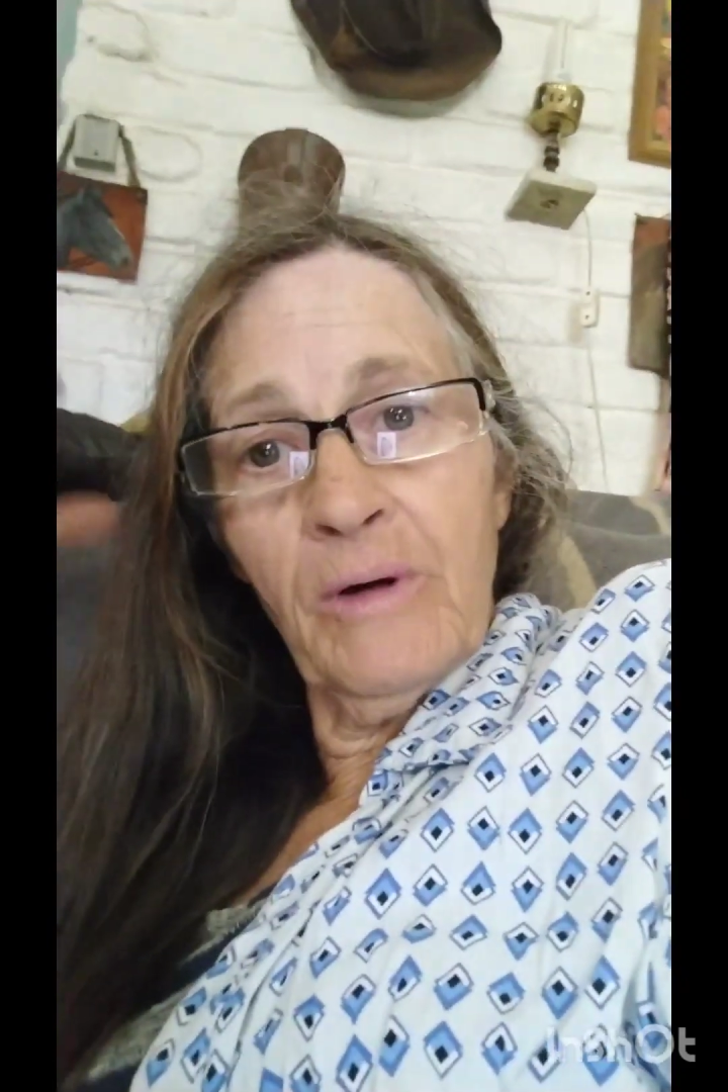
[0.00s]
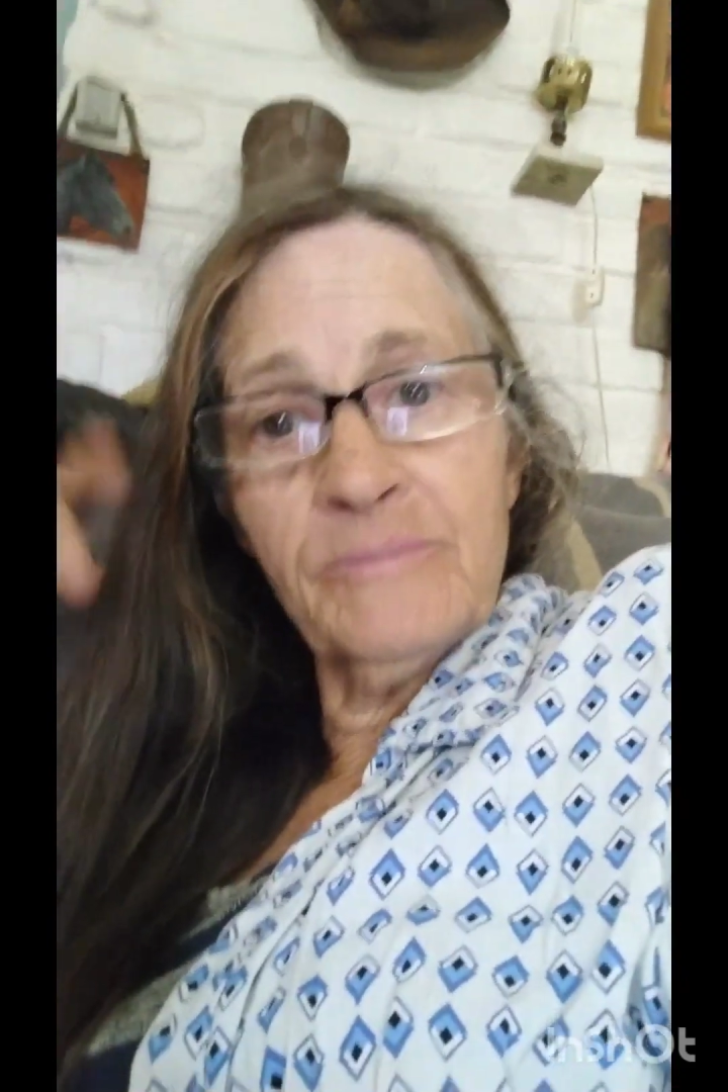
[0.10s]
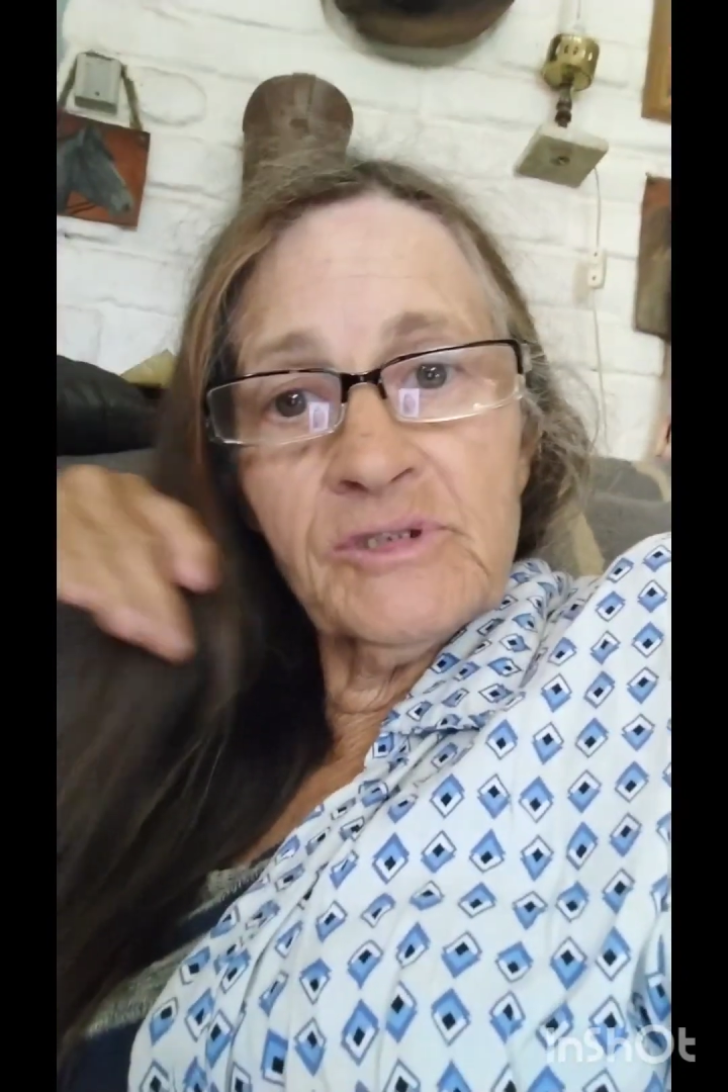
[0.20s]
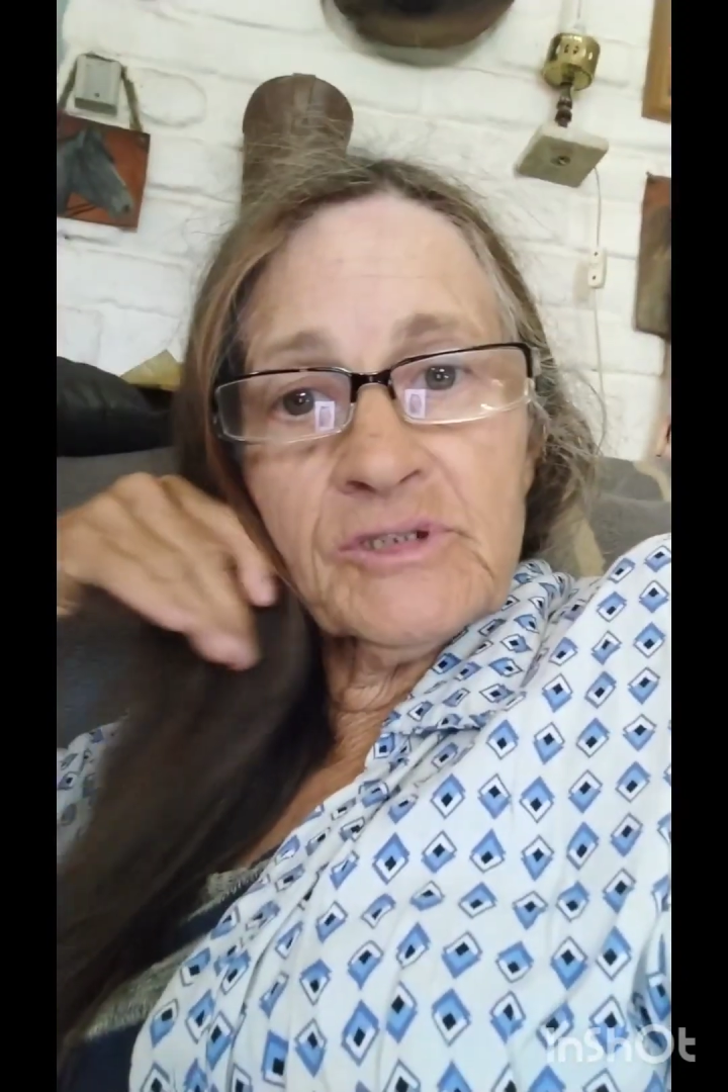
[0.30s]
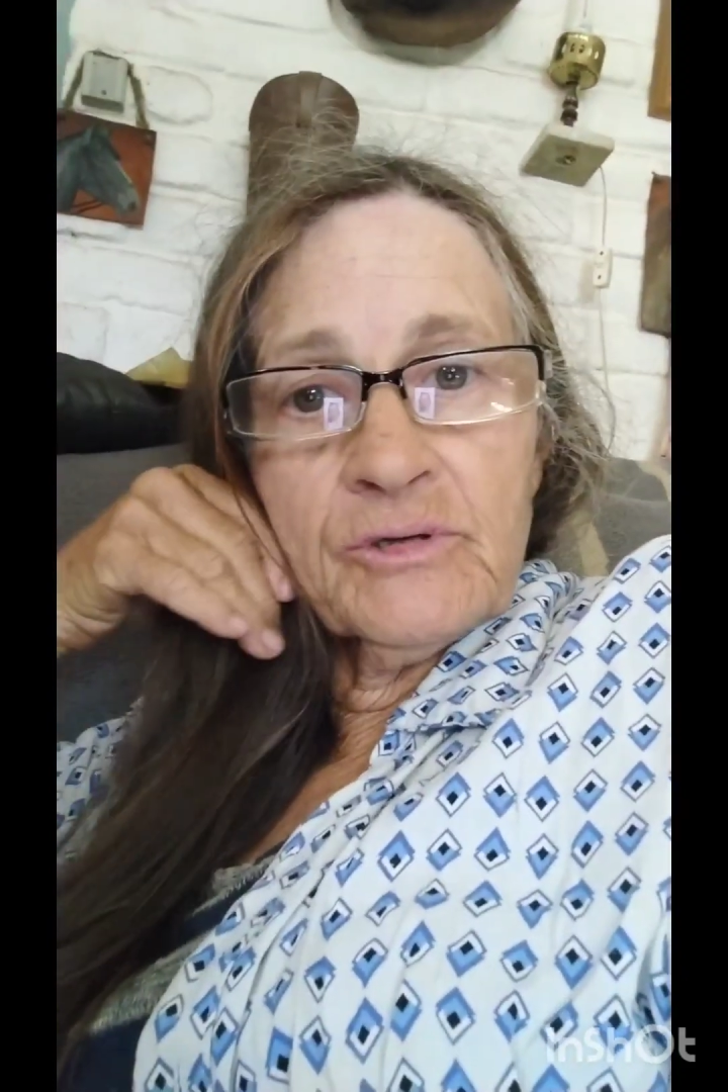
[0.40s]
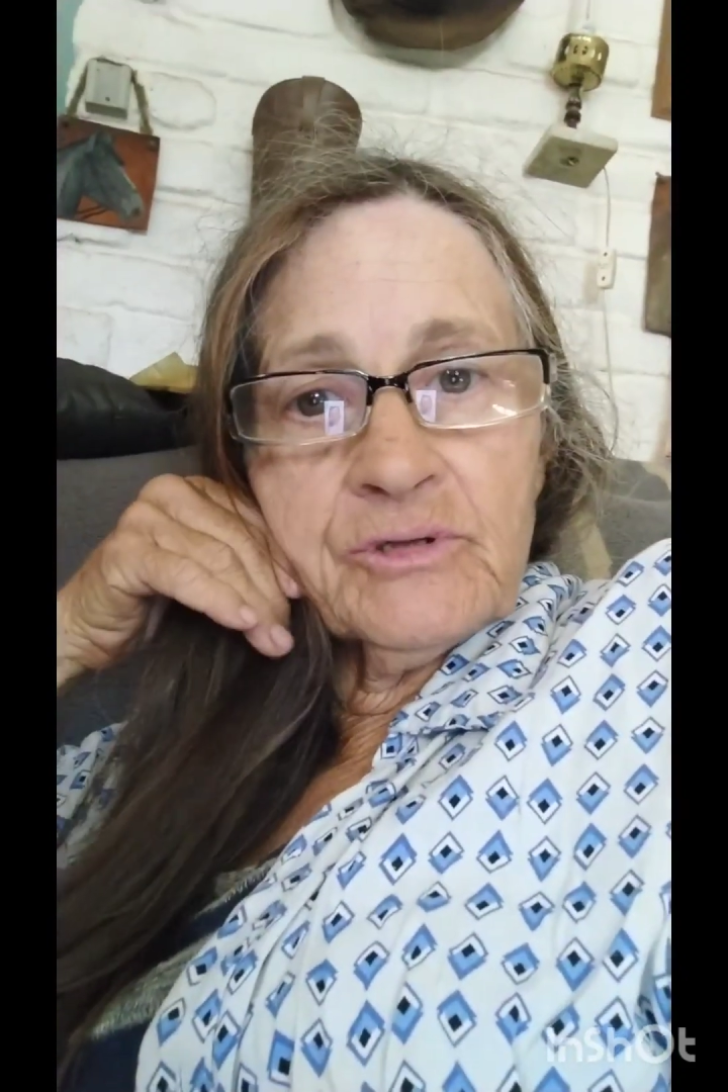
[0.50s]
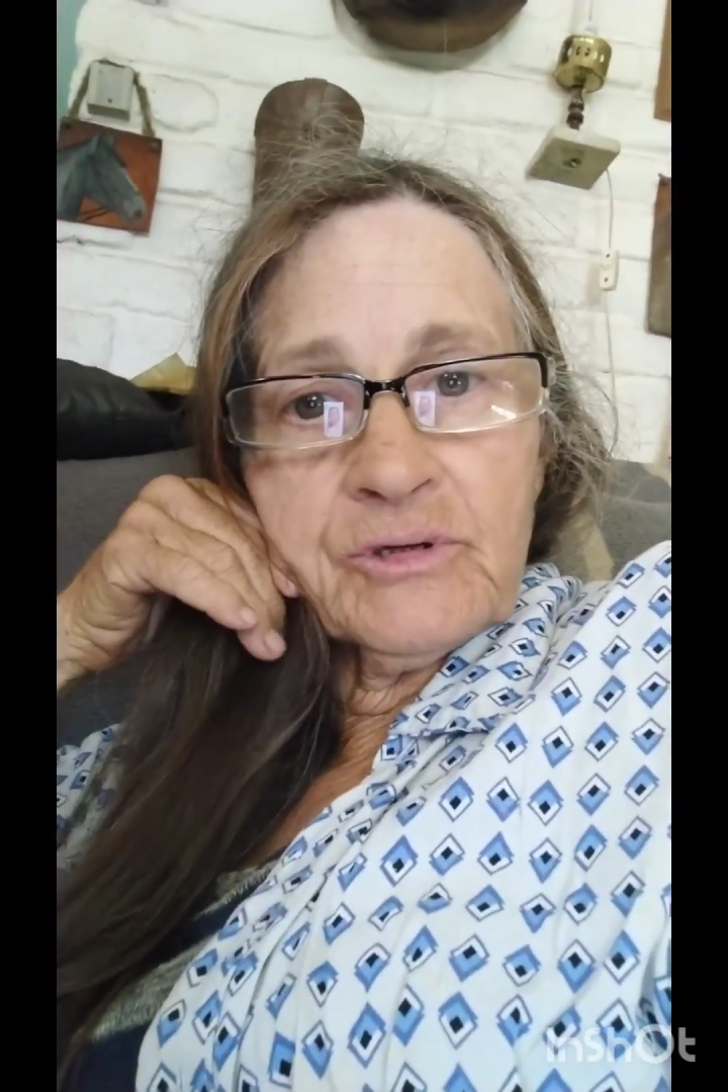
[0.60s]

I'm just going to